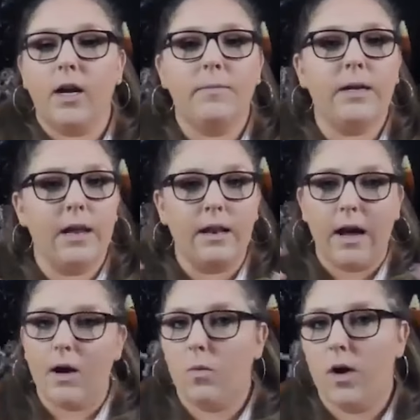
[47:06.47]
coming in
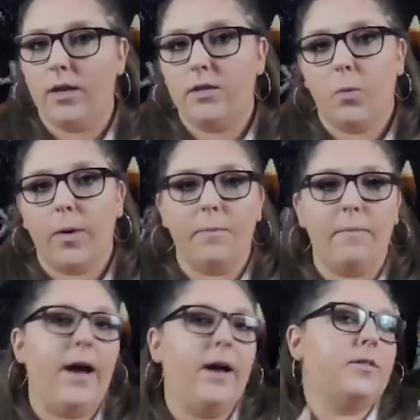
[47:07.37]
not wanting to wear
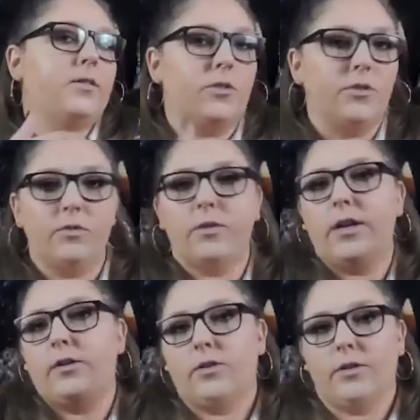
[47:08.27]
masks or do
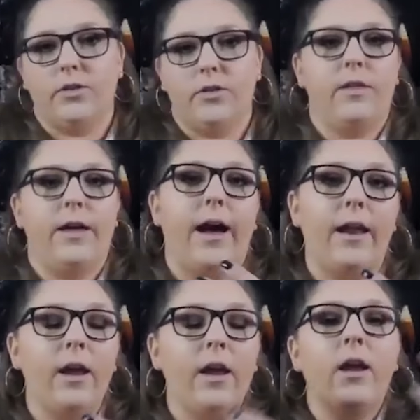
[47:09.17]
this or do that,